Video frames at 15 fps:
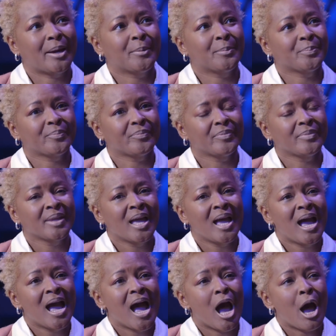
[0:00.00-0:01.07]

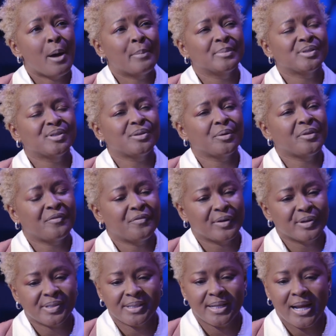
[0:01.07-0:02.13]
Yeah. So the
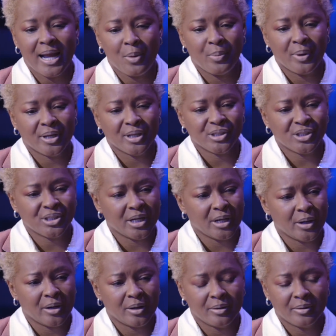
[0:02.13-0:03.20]
first thing I want to
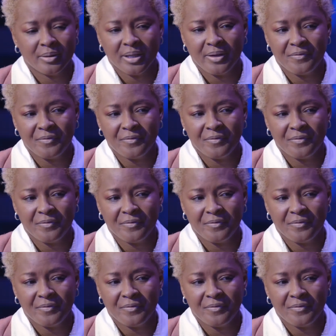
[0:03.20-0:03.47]
share,